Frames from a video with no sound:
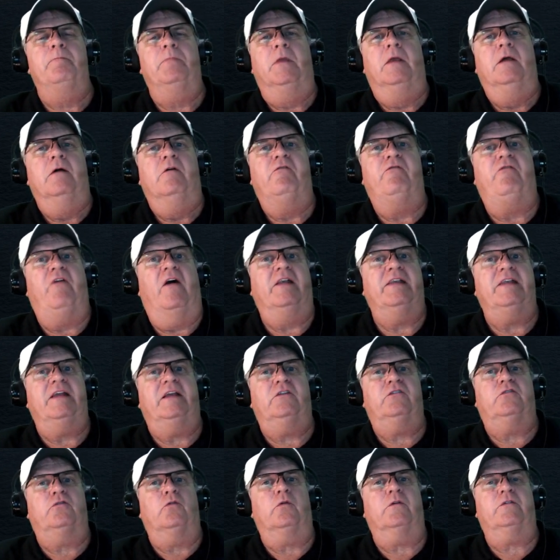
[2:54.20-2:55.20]

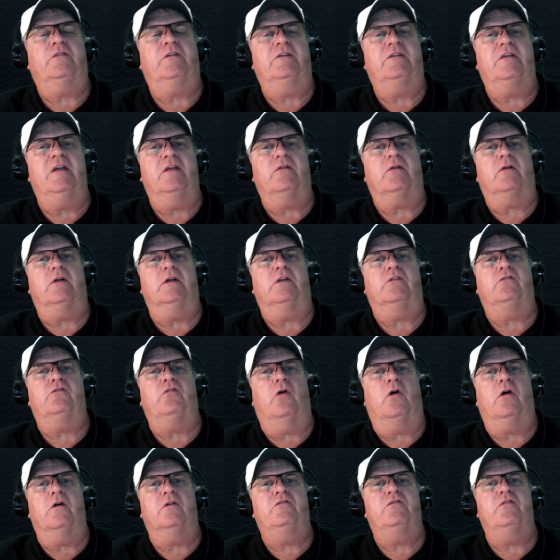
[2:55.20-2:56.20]
funding source is either going to
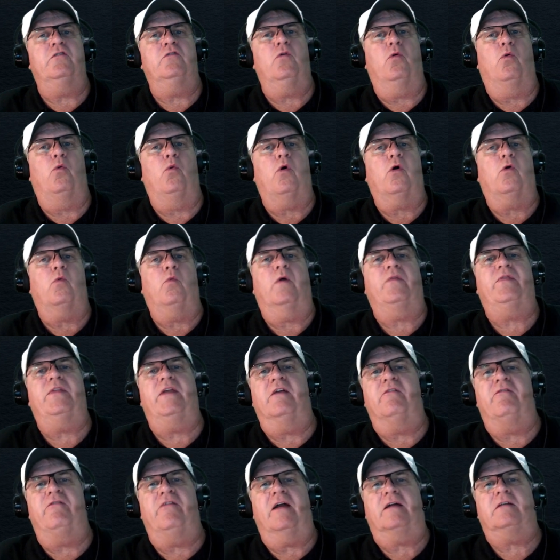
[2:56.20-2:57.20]
charge you, or what the
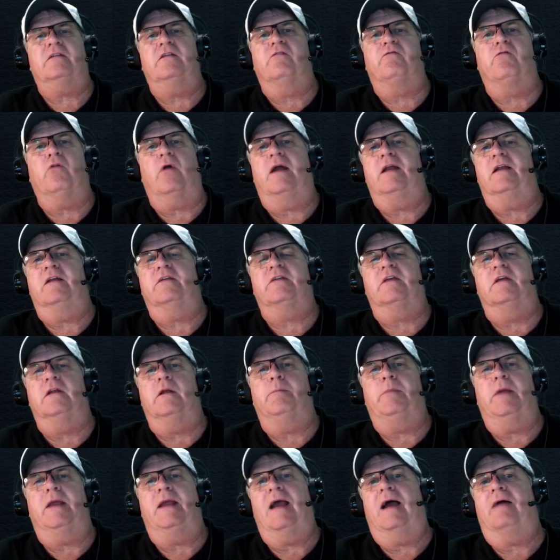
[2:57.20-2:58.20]
effective rate is going
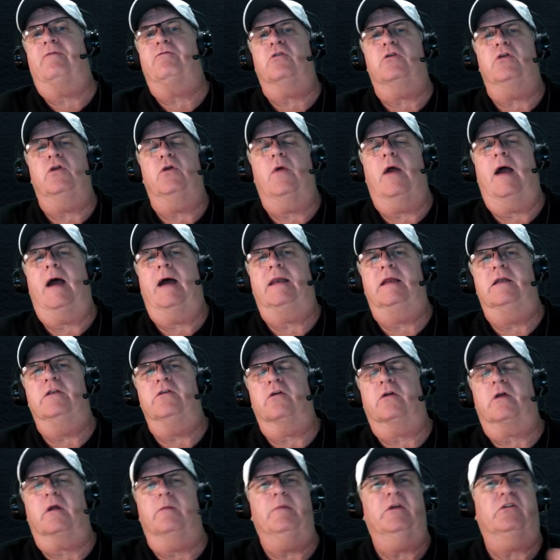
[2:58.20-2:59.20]
to be after you add in
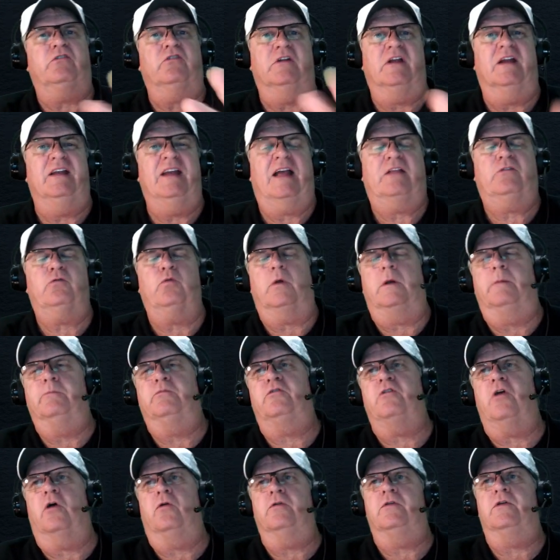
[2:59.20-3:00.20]
your commission, and that's what I'm
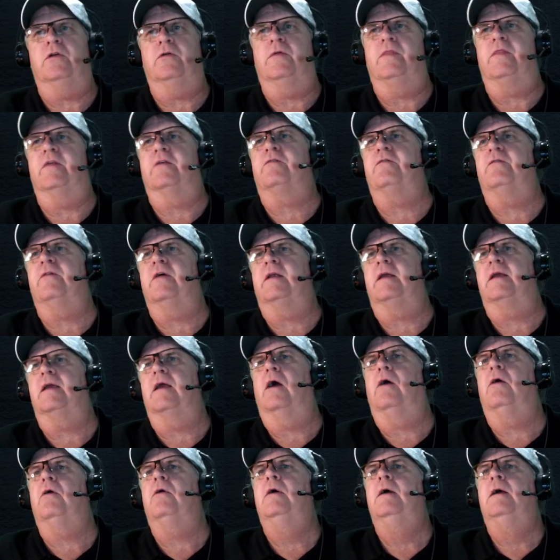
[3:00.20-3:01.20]
showing you in this video.